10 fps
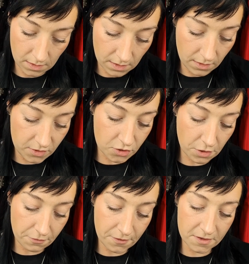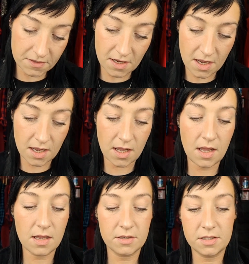The doffers
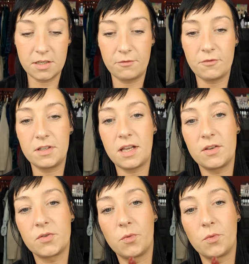are different as